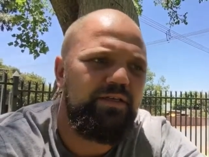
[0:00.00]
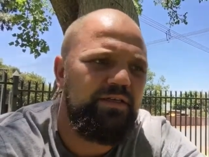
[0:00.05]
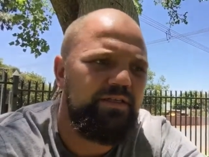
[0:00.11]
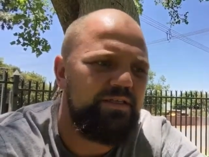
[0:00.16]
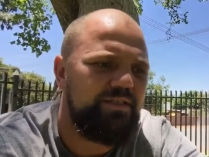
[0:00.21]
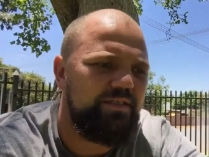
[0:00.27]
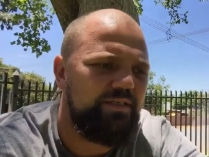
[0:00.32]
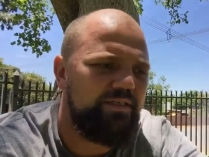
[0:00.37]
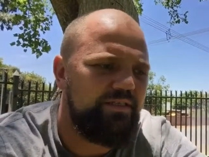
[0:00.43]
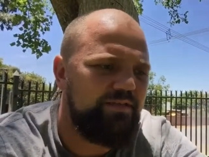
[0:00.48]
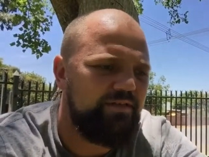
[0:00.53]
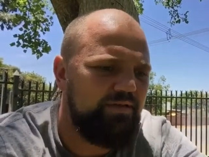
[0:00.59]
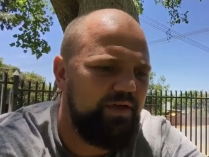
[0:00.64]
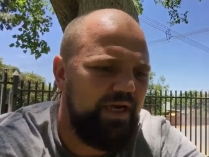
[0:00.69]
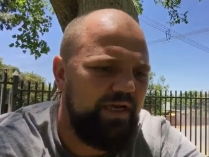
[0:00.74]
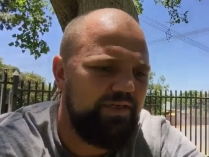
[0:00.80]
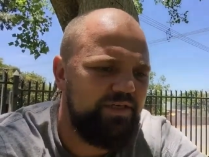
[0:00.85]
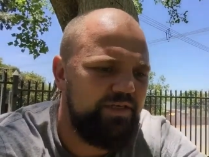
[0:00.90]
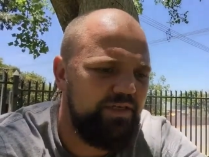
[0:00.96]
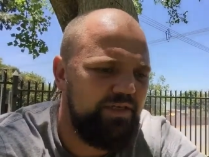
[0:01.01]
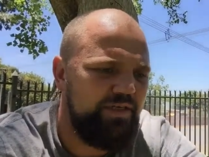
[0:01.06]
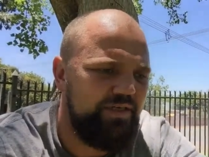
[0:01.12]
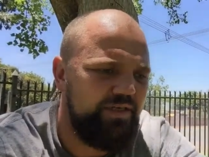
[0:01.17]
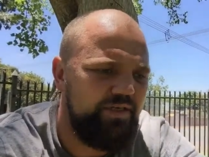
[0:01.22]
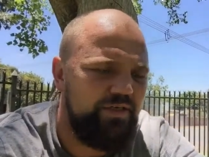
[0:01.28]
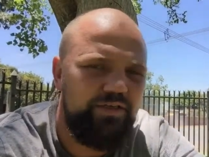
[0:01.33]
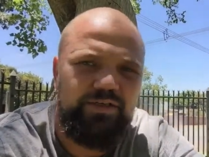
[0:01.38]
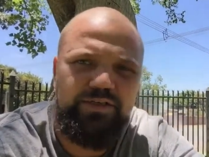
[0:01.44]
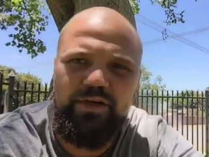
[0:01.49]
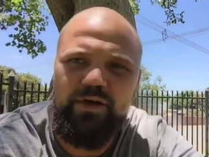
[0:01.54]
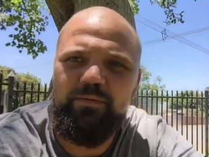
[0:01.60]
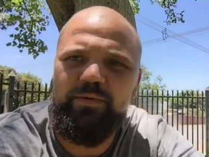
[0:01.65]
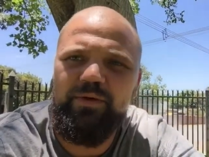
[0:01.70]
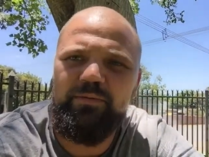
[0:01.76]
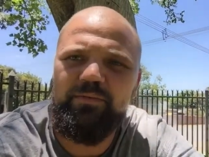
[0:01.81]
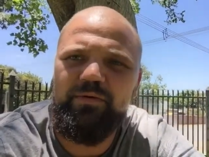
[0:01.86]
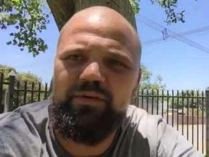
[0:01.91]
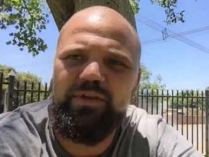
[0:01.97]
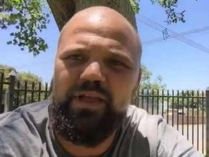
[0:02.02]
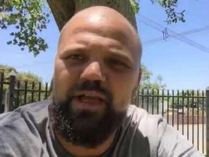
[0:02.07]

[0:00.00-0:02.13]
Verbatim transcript: is uh, to actually show people